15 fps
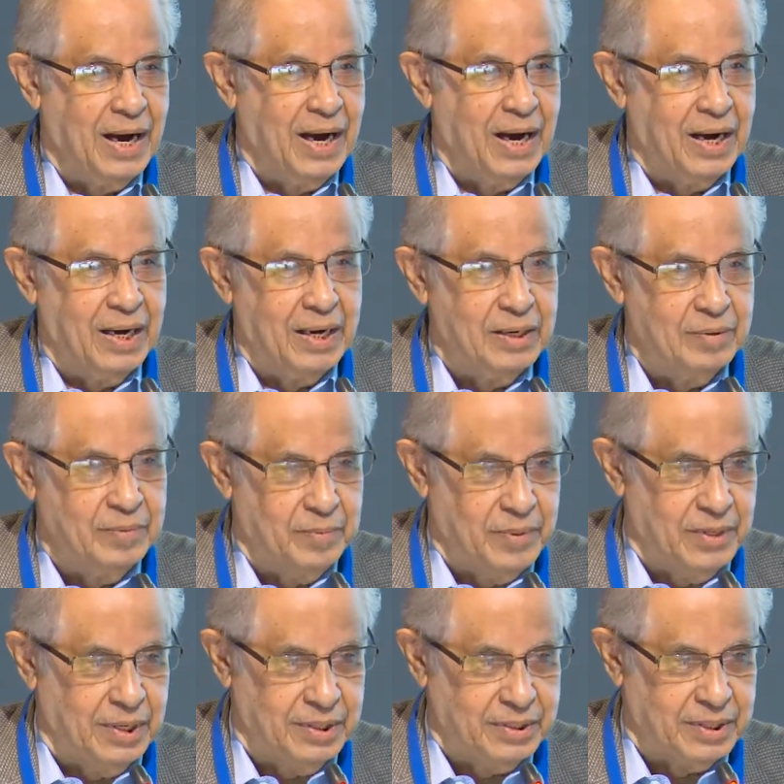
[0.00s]

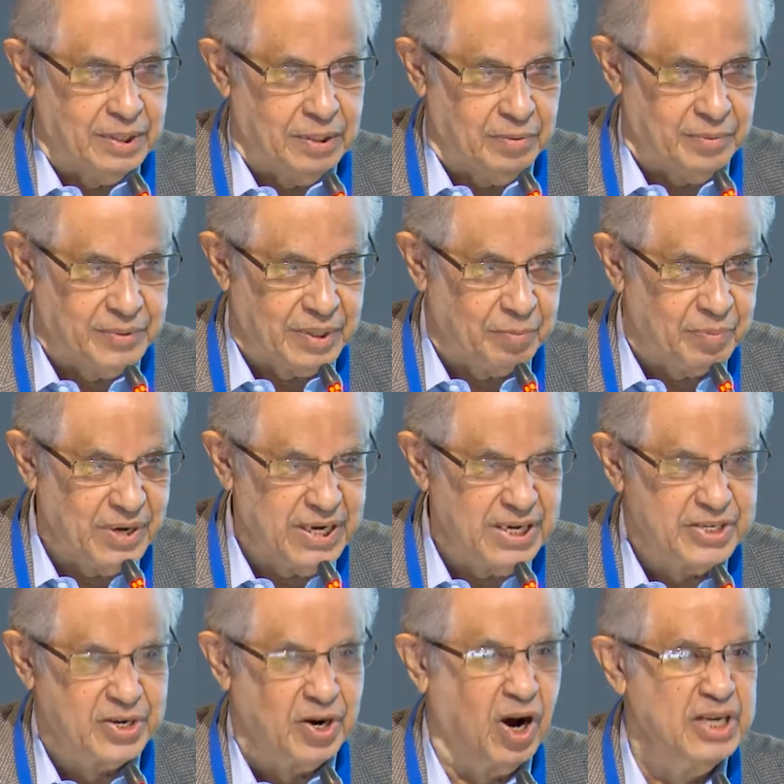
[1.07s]
the
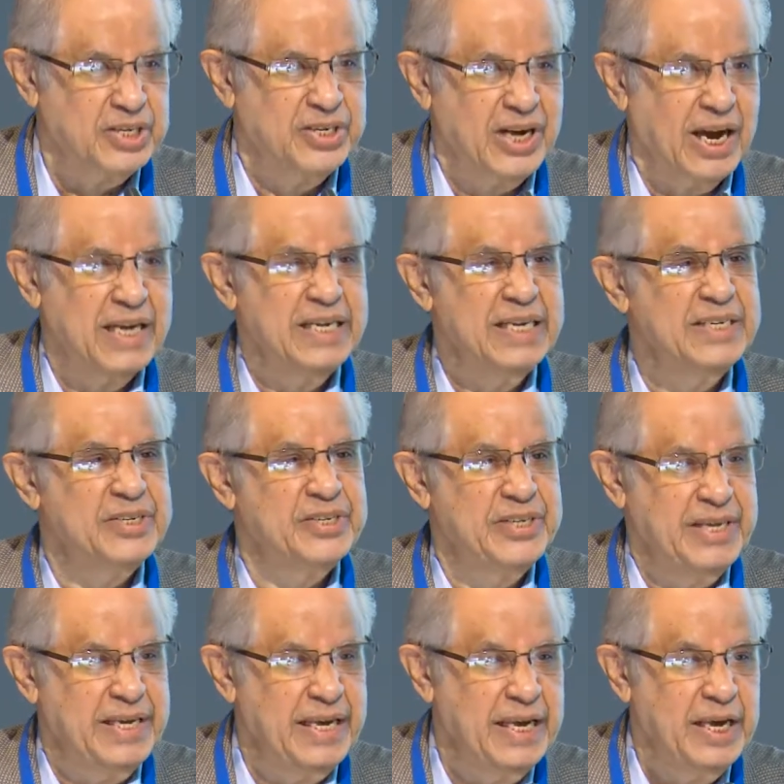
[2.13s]
British got Chinese
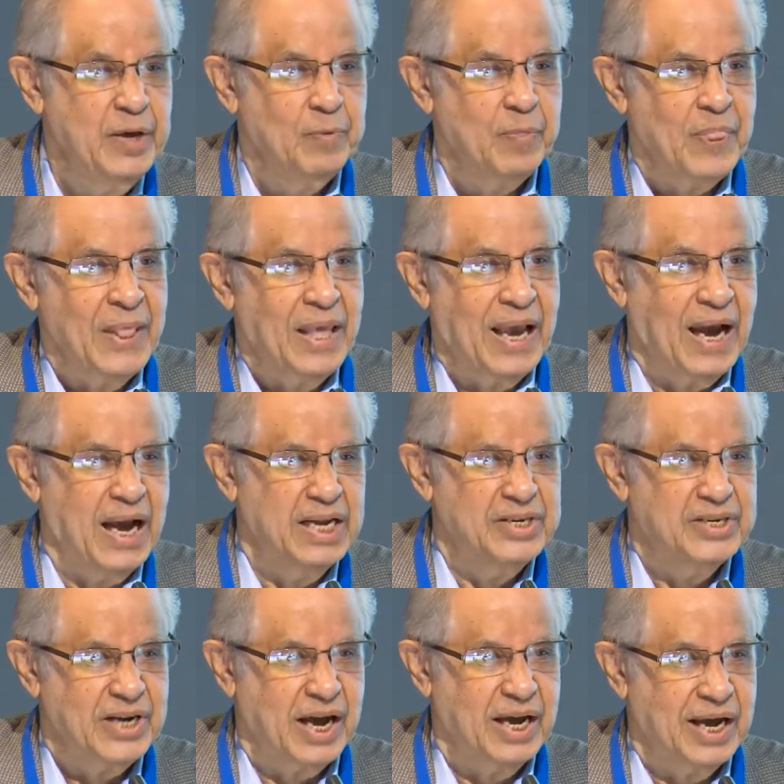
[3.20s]
tea,
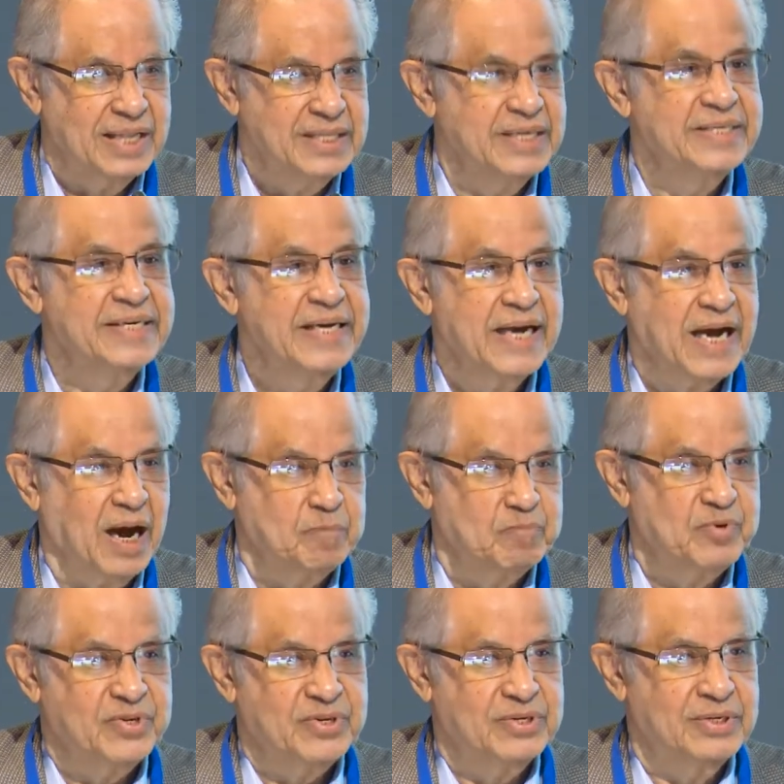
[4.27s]
and, and the
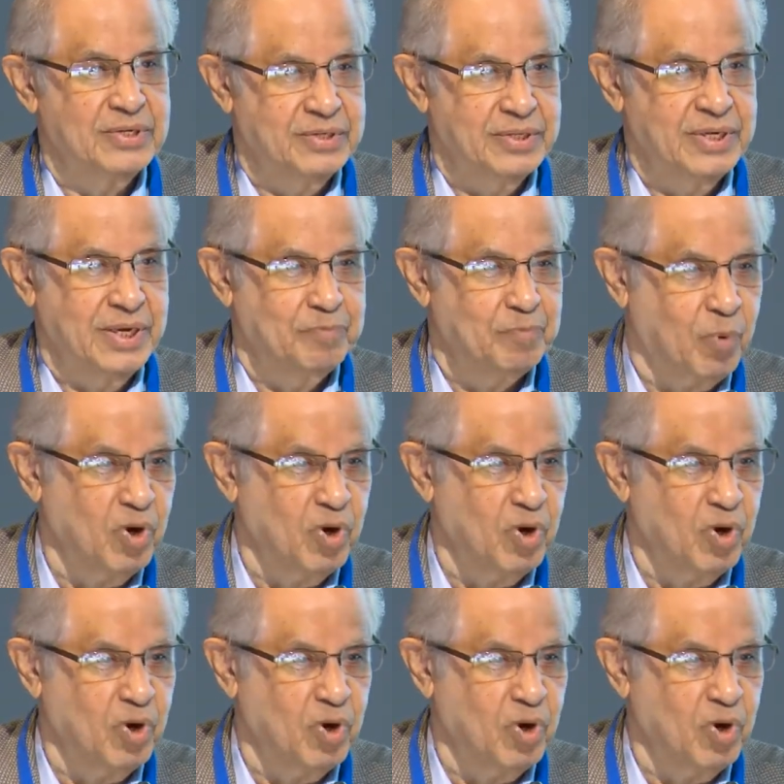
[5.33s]
teacups. The